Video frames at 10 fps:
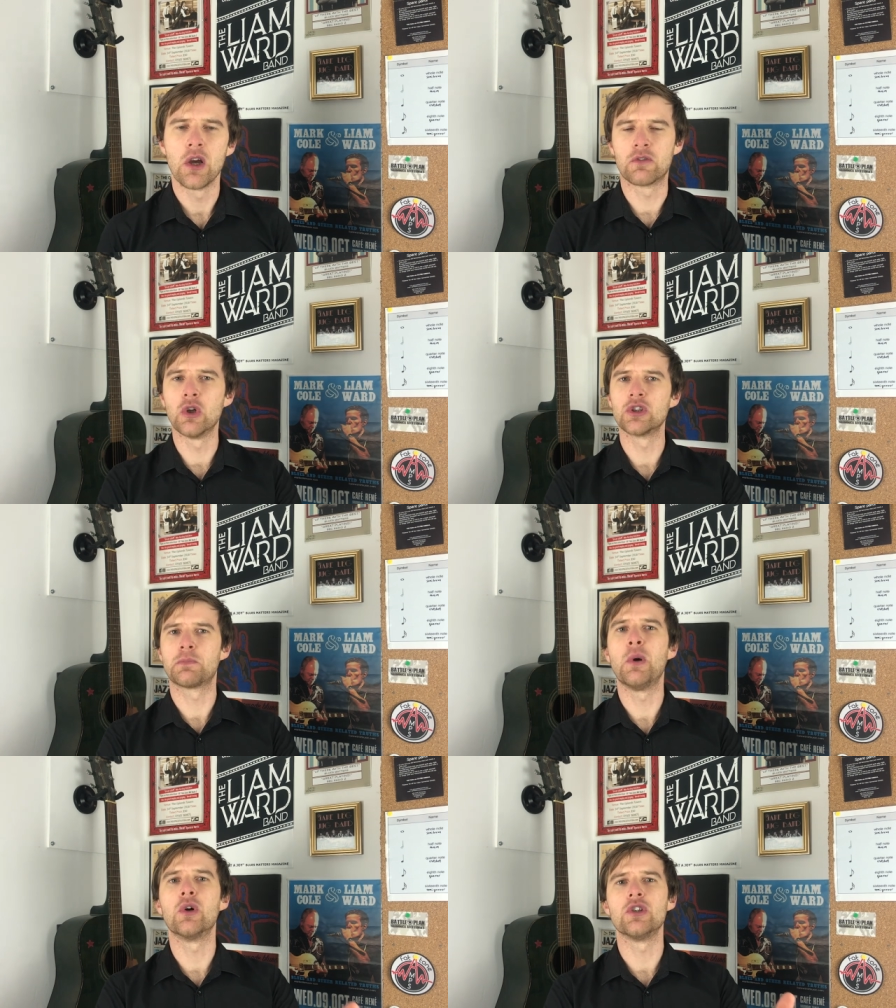Of course,
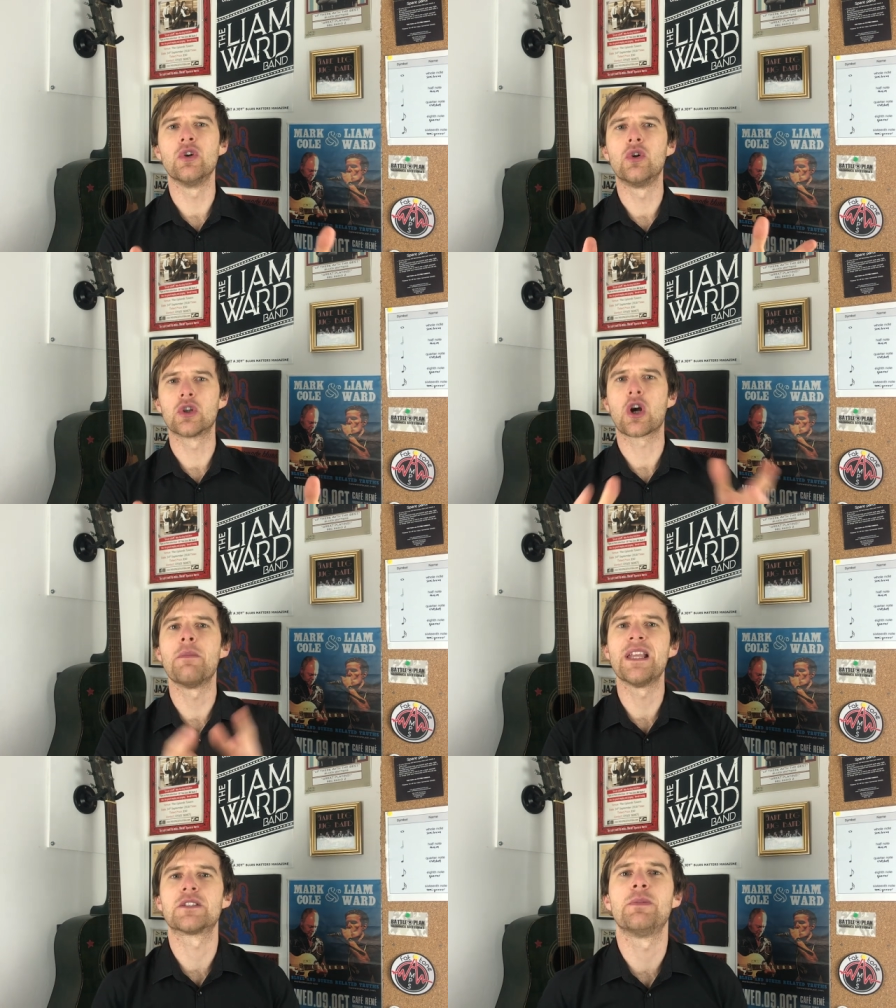put your
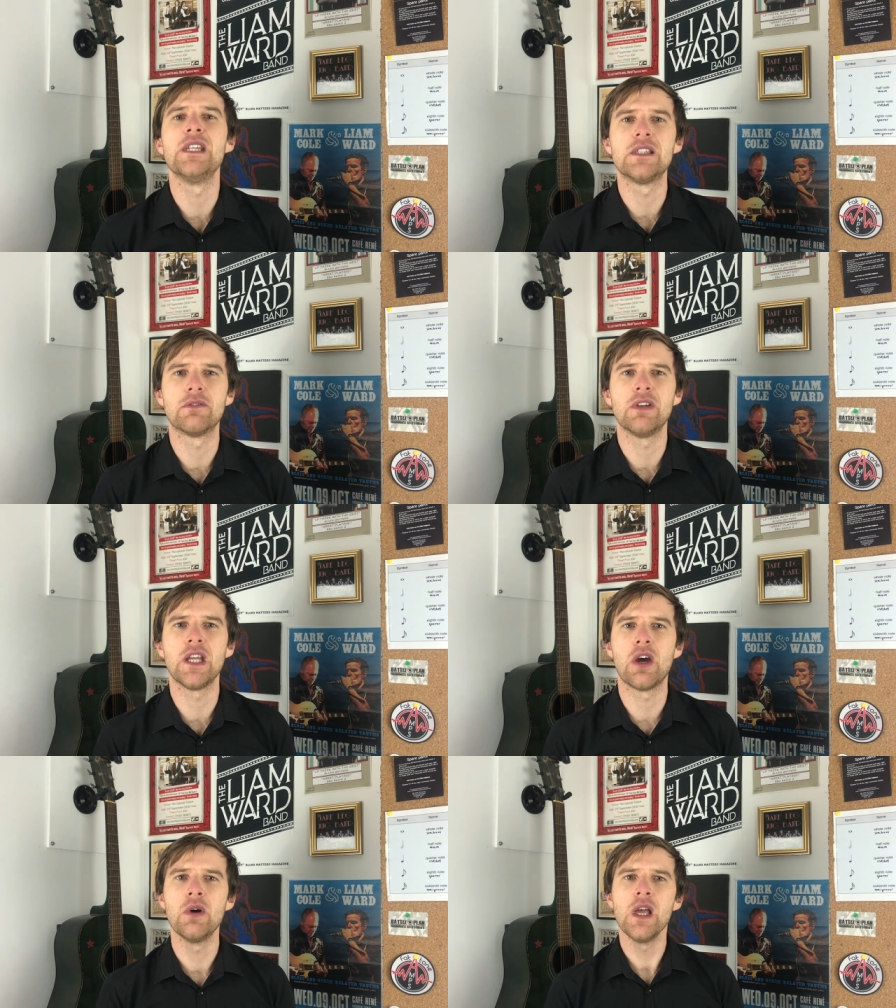comments beneath the
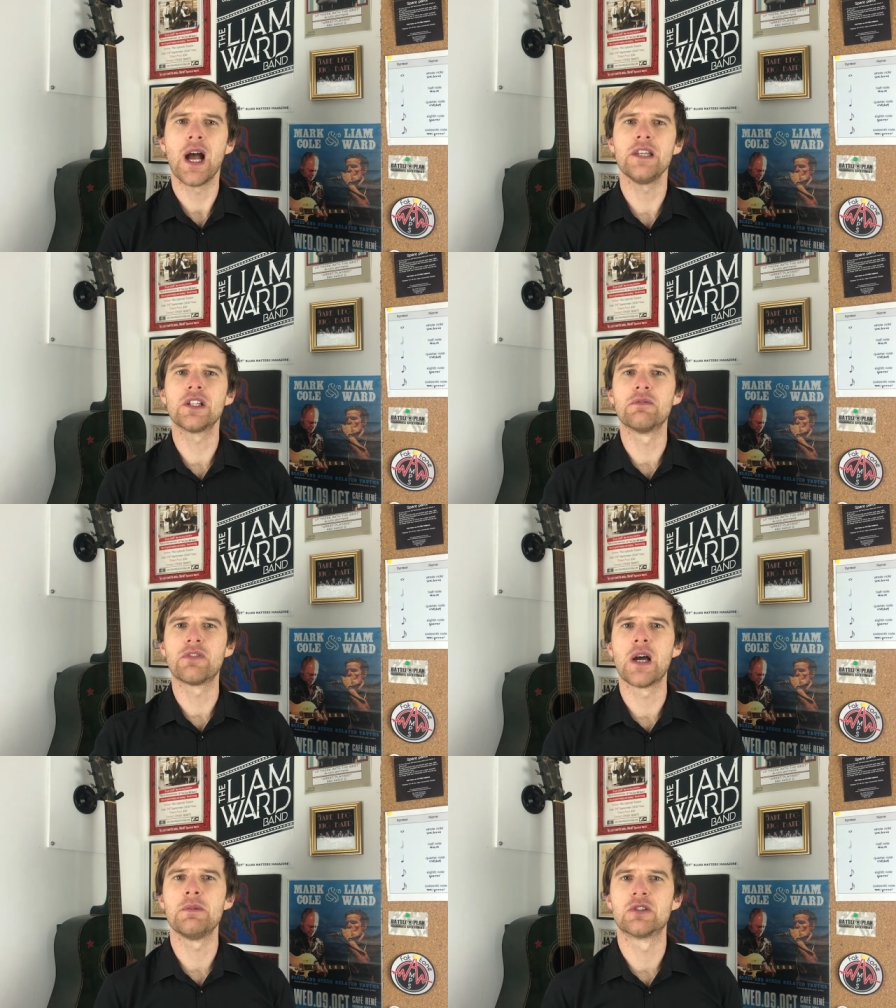video and you can
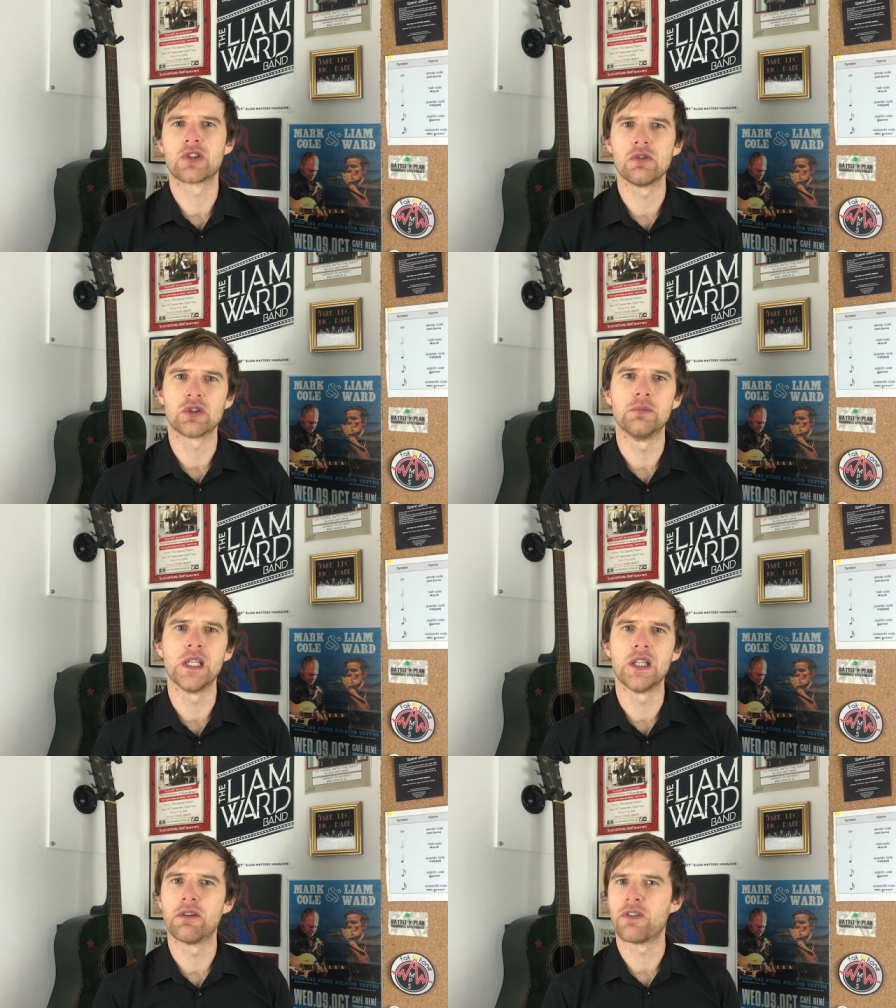find me on social
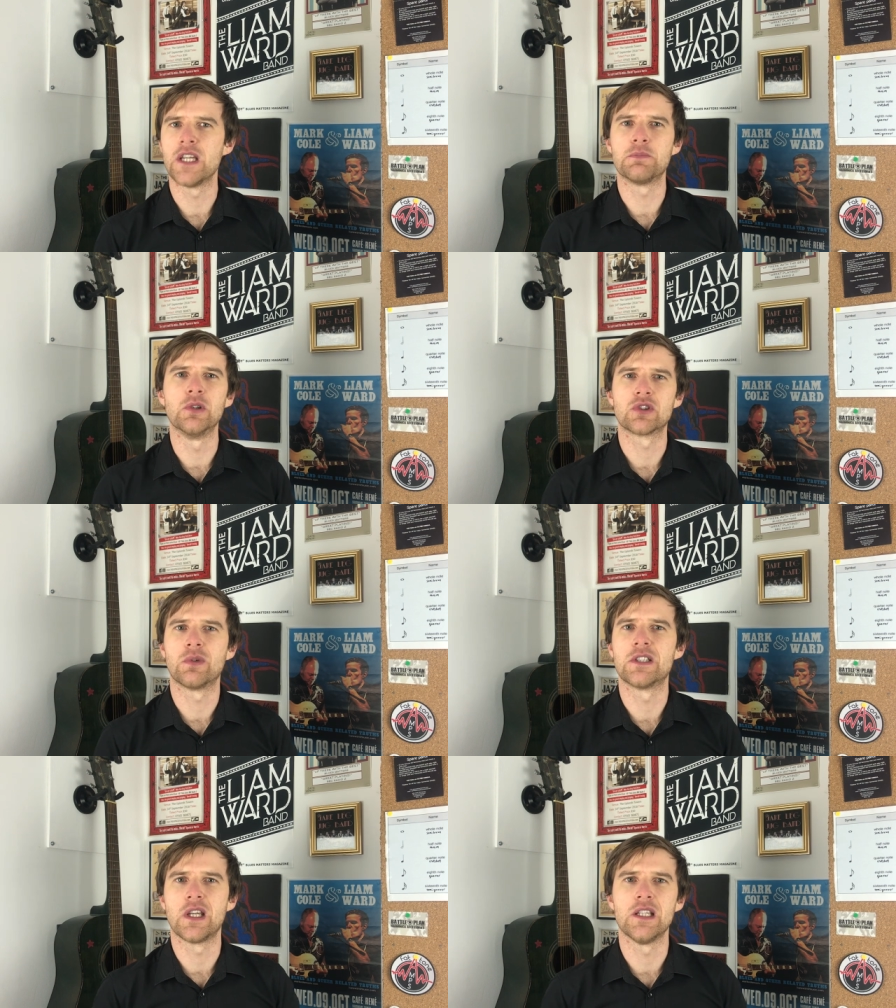media, Facebook,
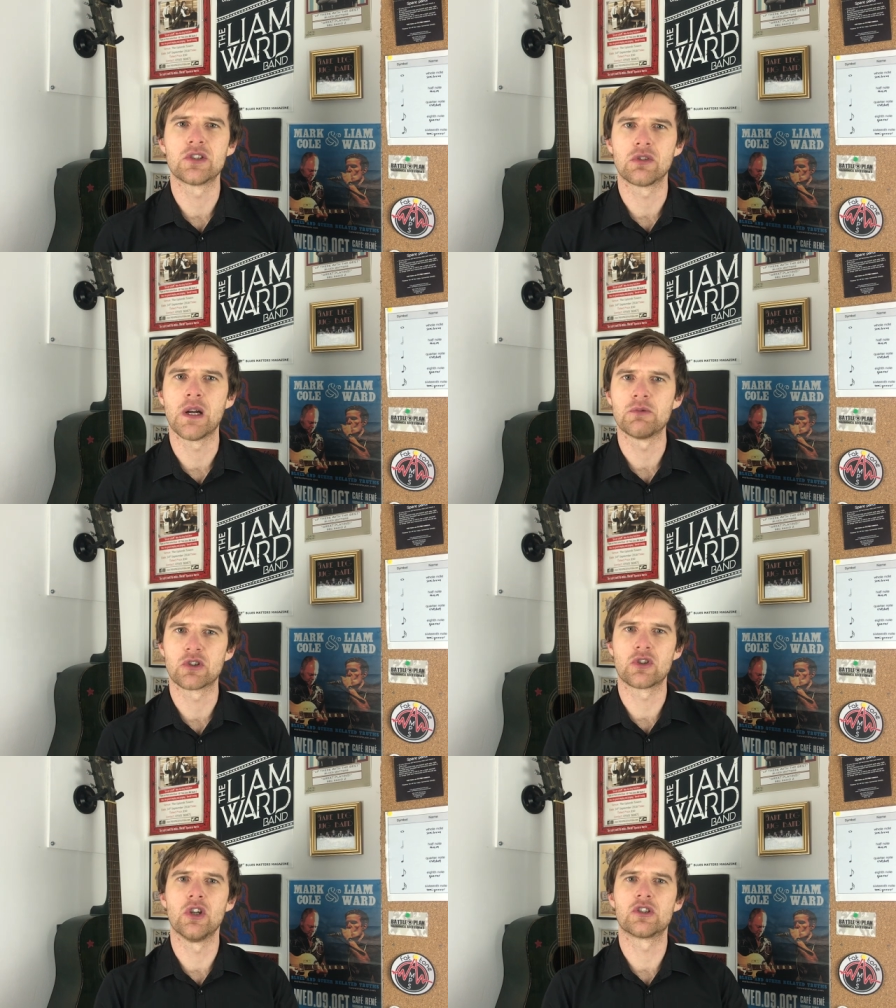Twitter, Instagram.
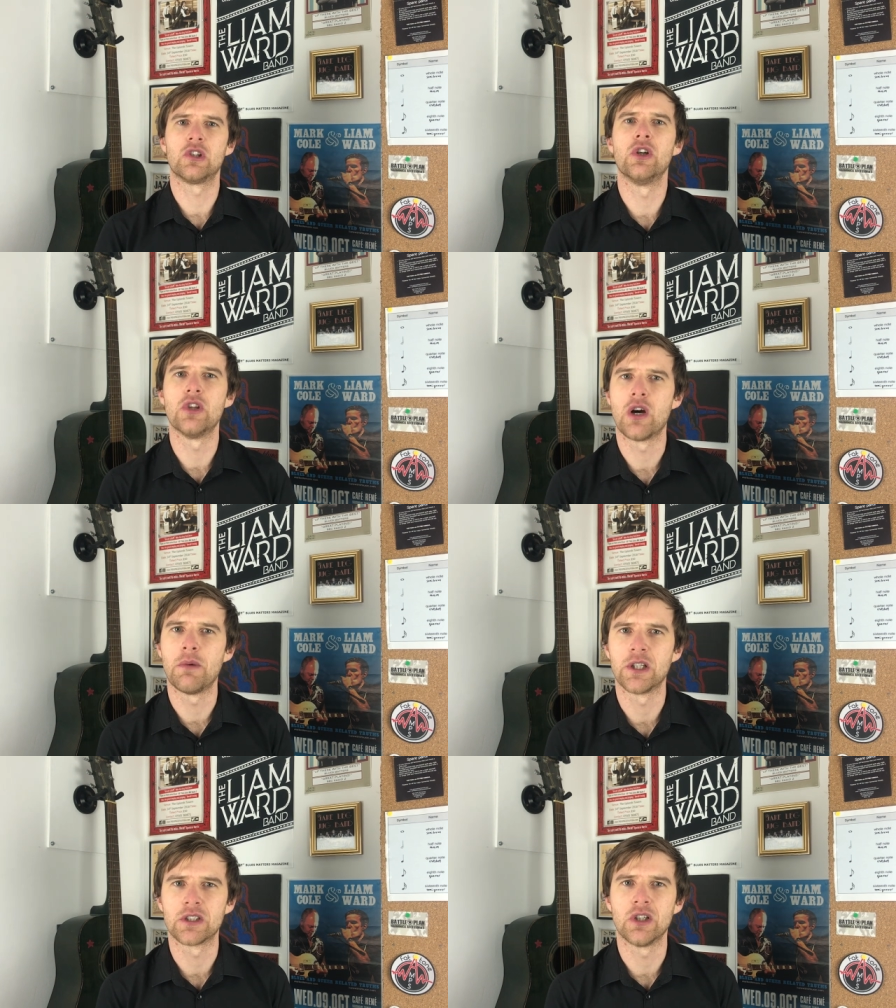Just search
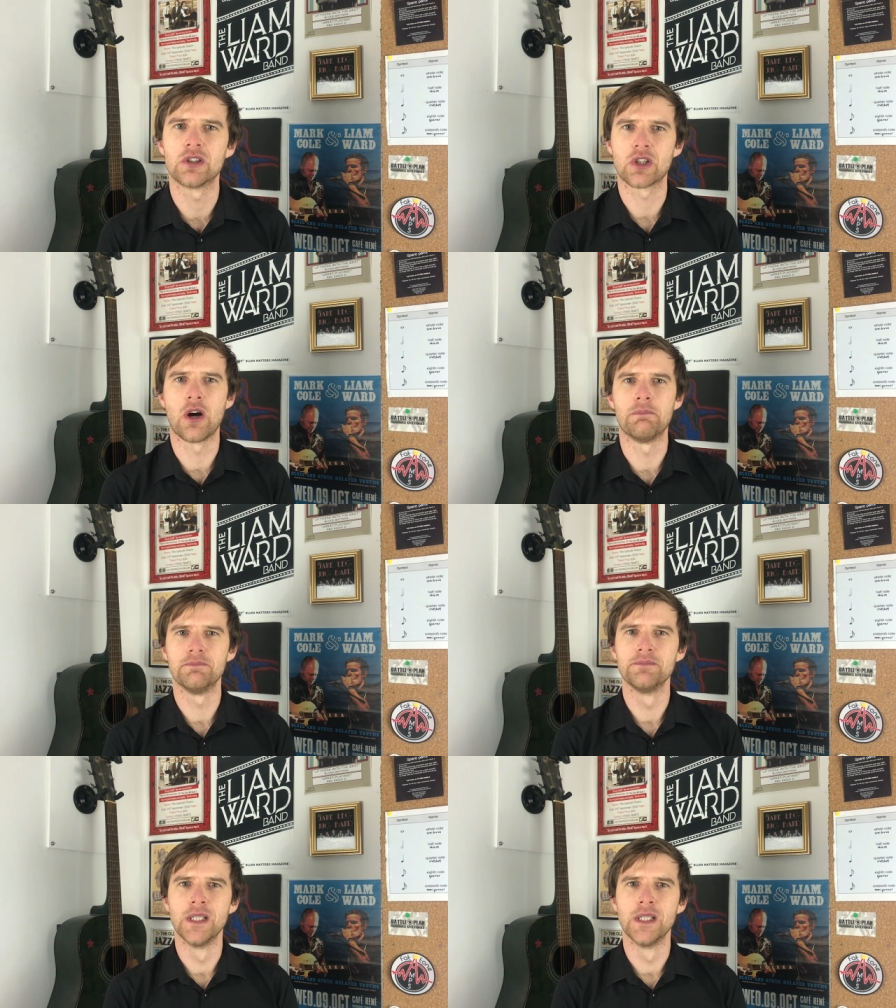learntheharmonica.com.